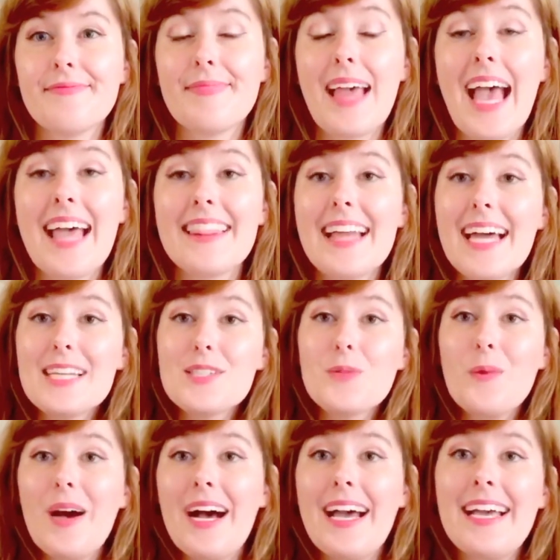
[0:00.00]
And that is
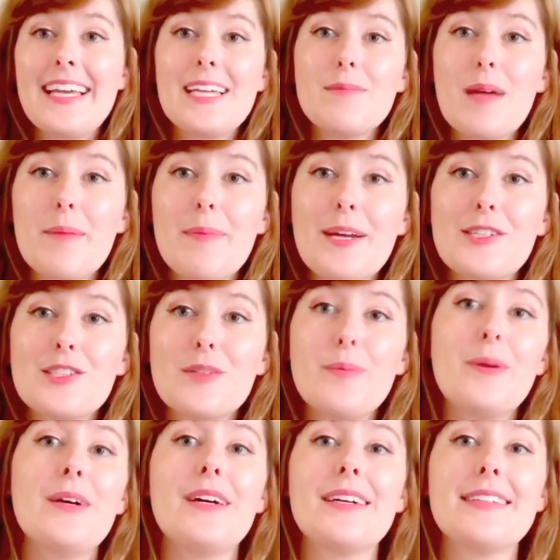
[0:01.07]
why in my picture
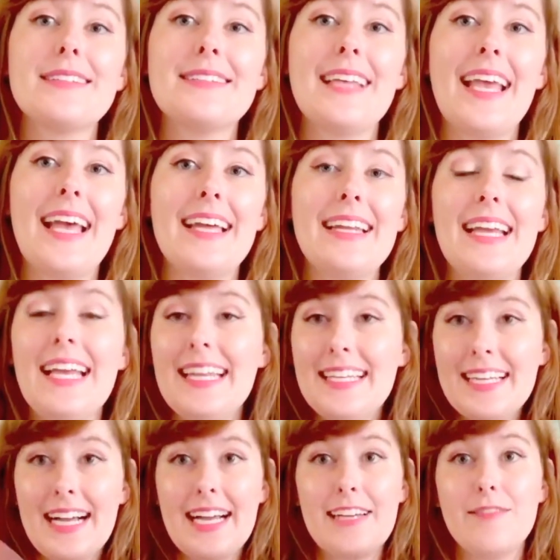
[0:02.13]
books and any
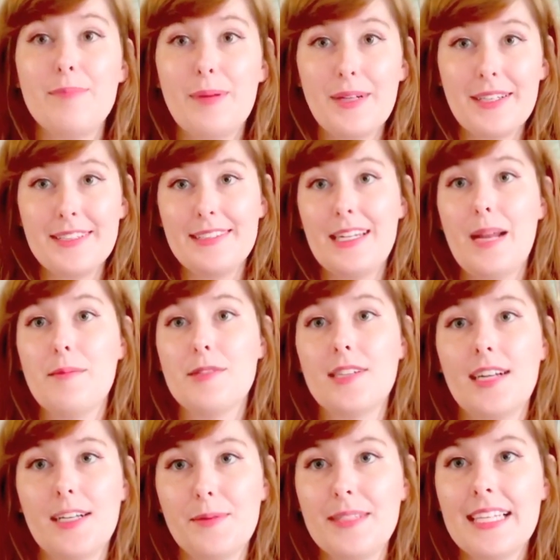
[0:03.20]
kind of books that I'm
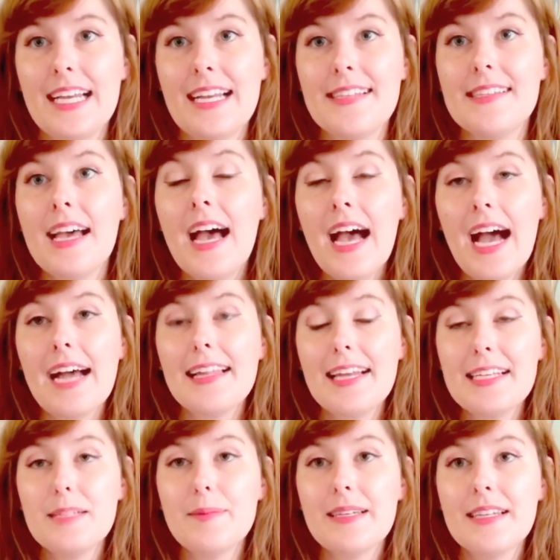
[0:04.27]
sharing with kids, I like
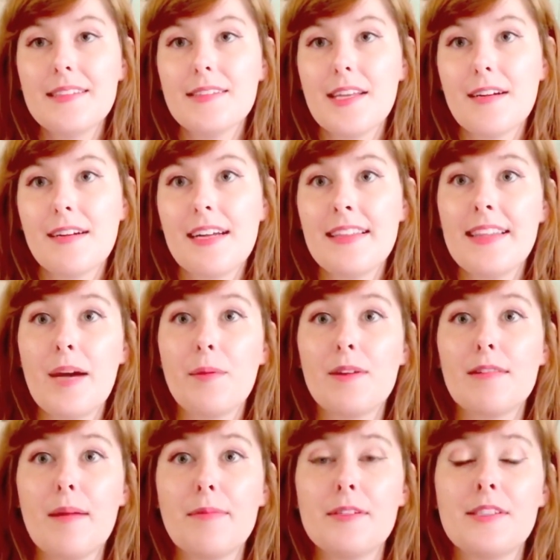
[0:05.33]
to be considerate that we're
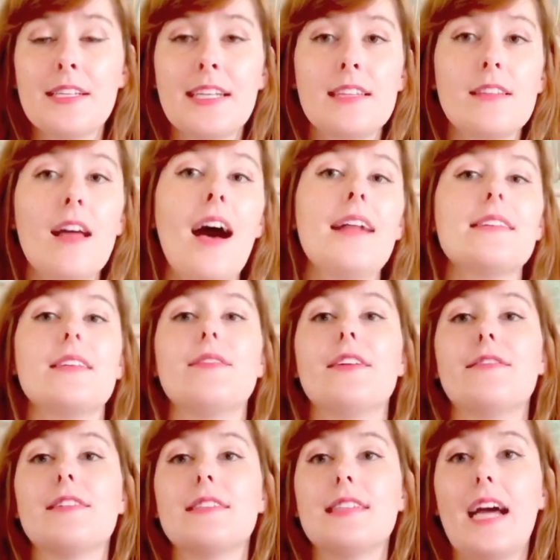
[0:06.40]
representing lots of
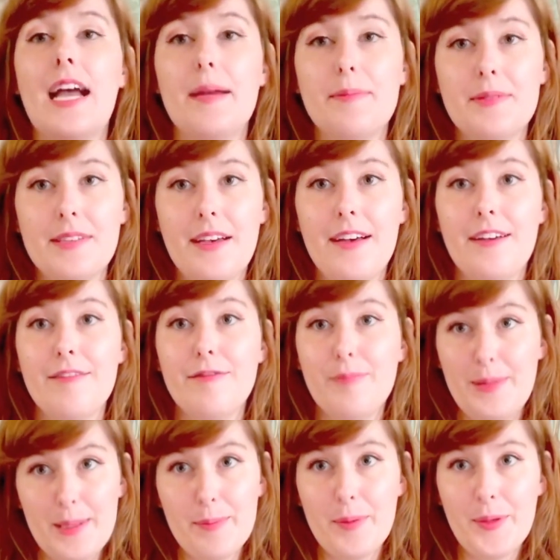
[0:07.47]
different types of
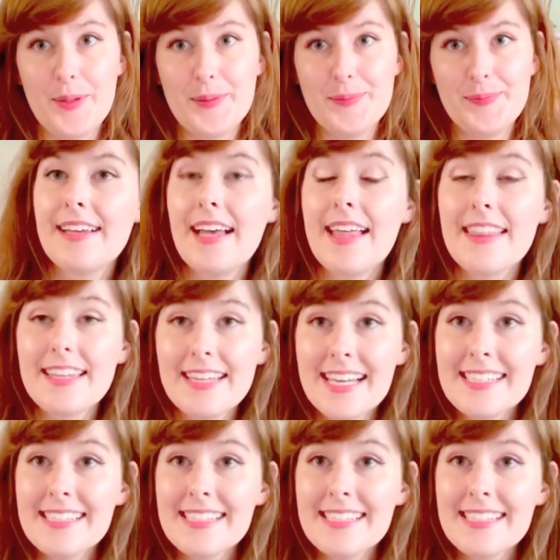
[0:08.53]
people. The next